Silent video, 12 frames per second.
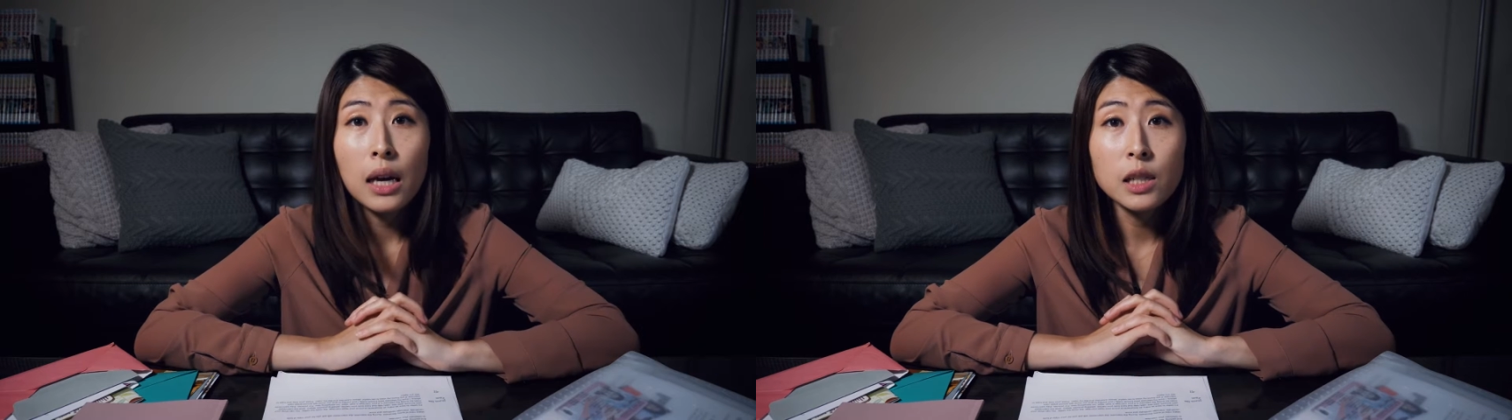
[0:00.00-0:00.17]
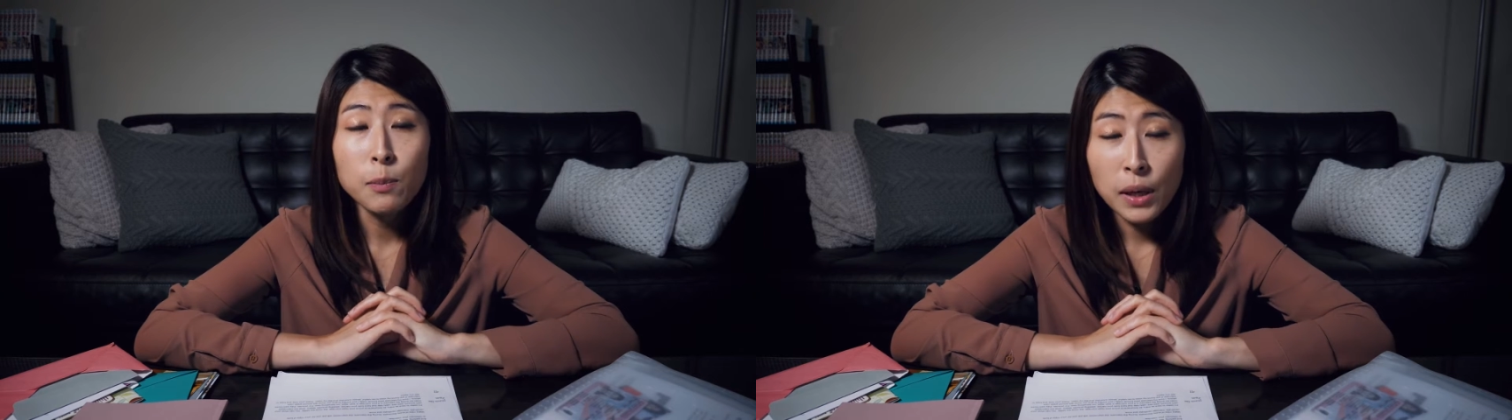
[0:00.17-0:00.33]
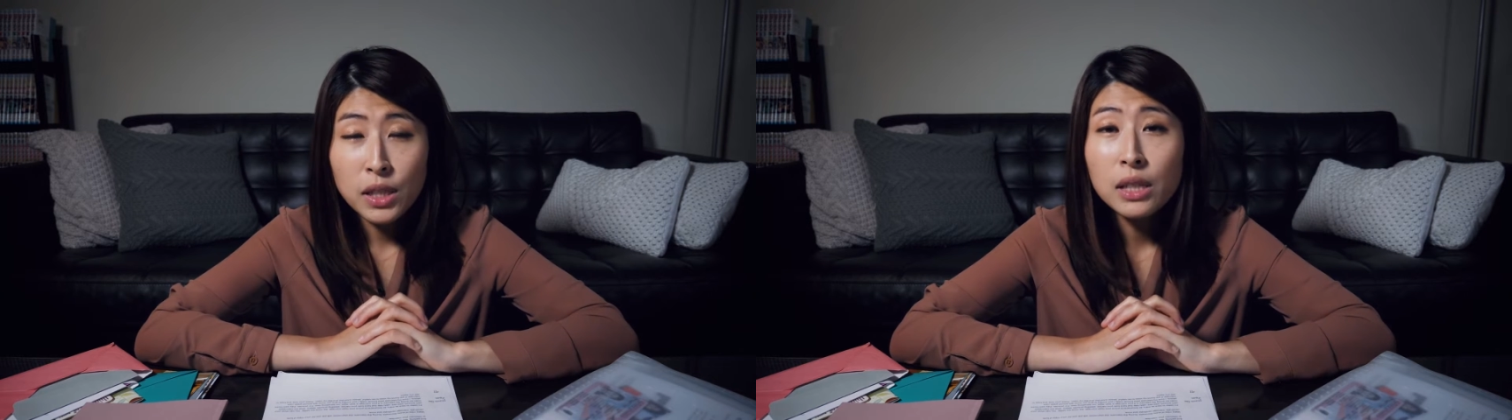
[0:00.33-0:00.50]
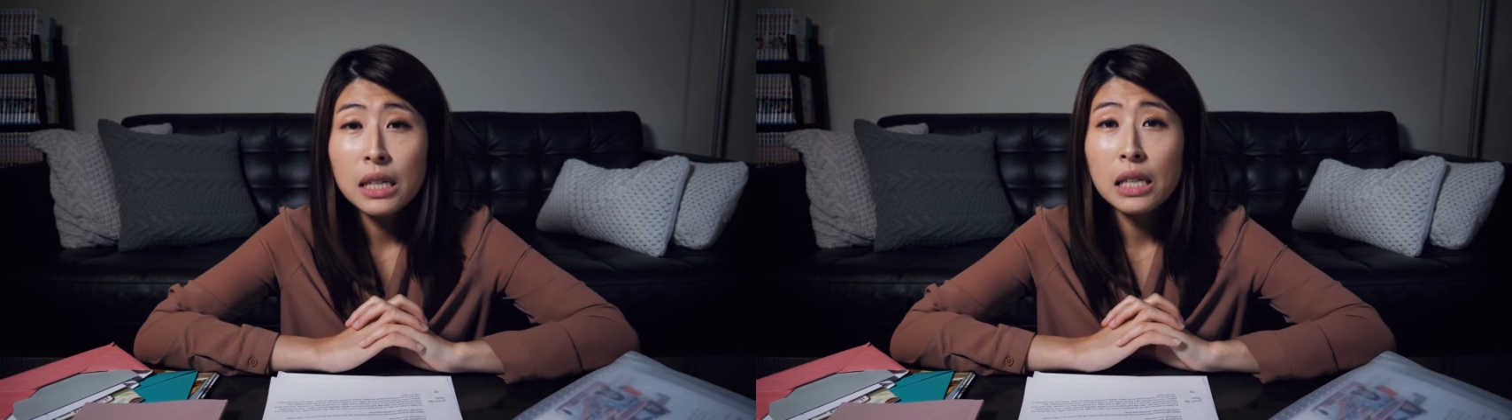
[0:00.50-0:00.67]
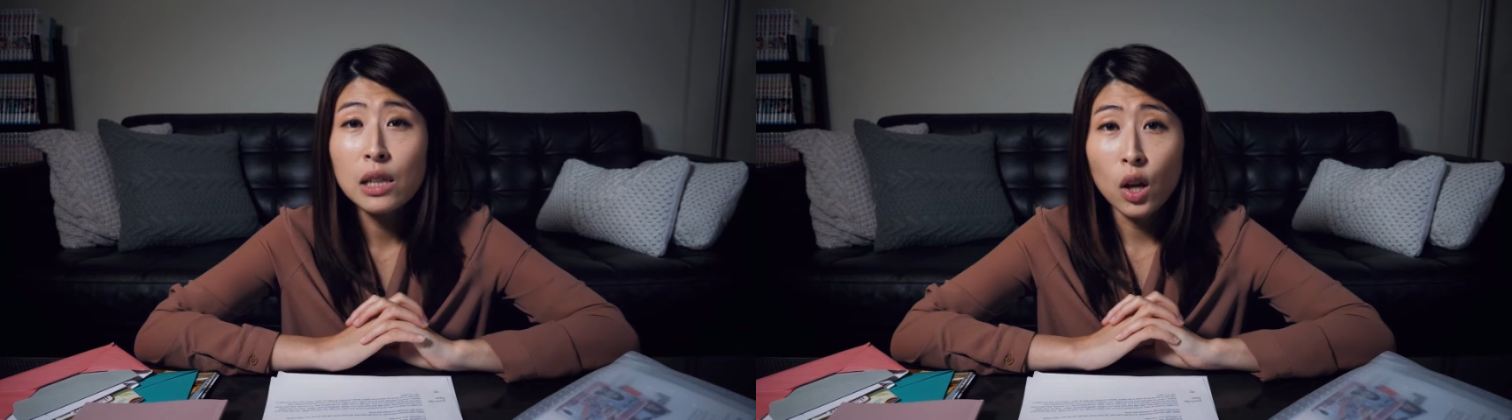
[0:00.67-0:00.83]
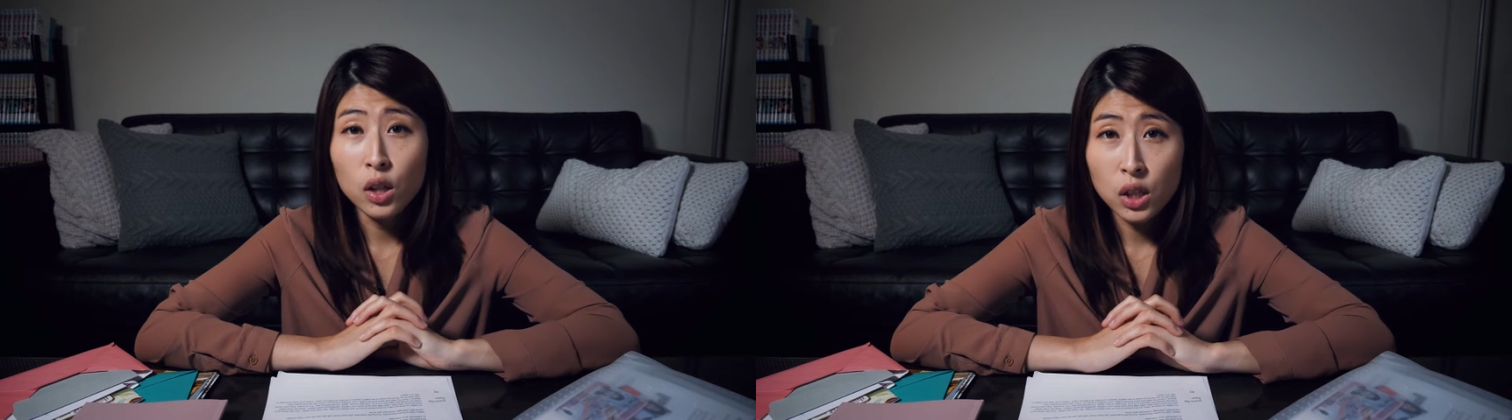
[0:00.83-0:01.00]
Especially
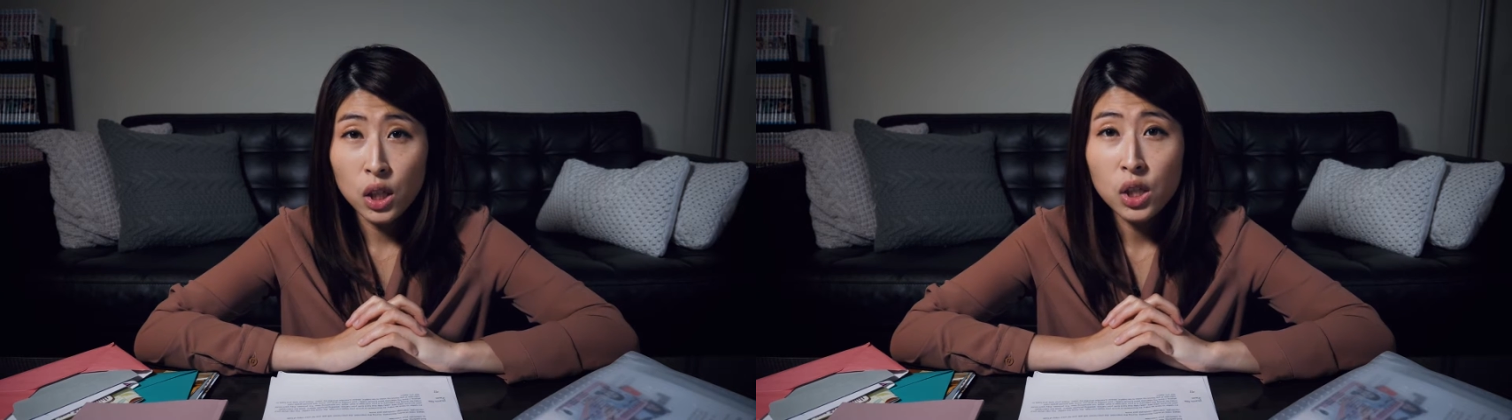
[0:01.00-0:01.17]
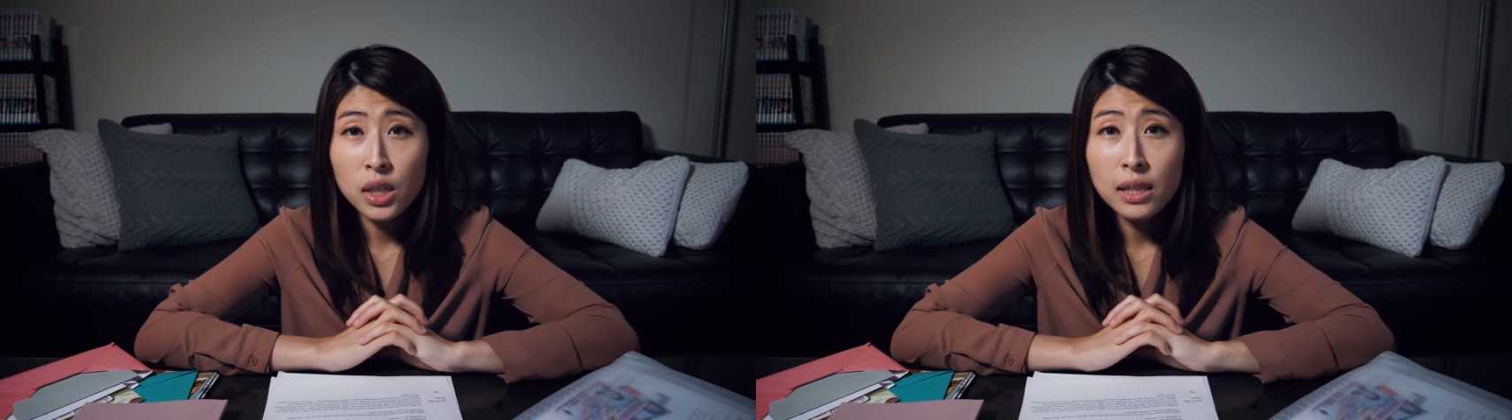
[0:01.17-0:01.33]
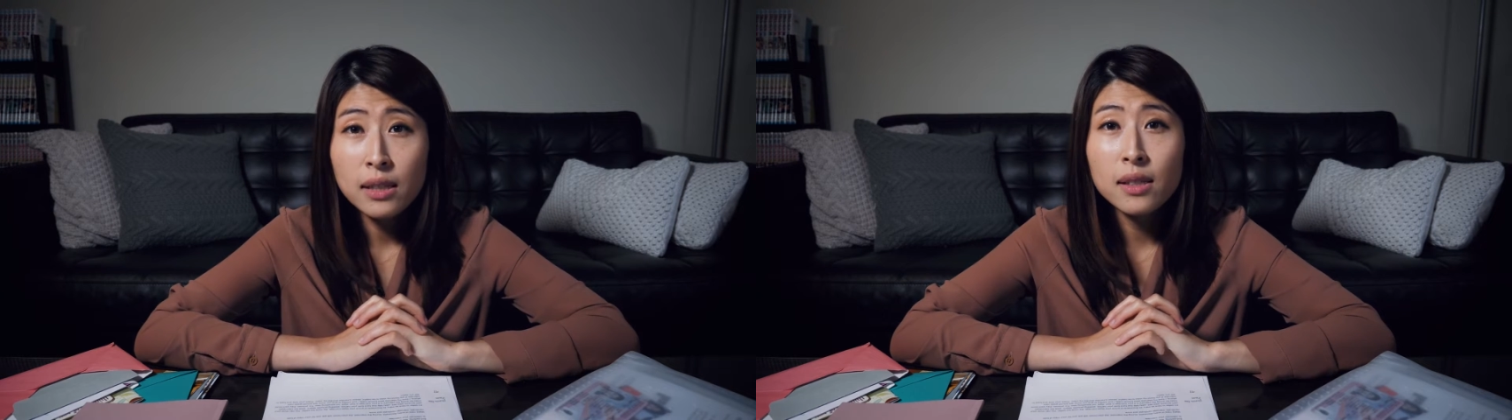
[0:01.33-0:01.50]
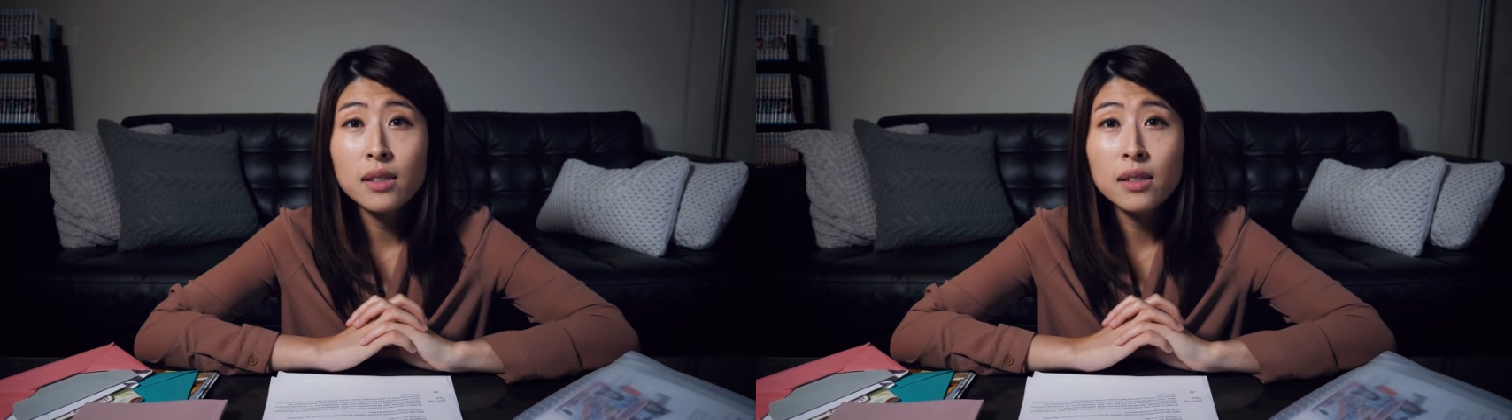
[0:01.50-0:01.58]
in Los Angeles,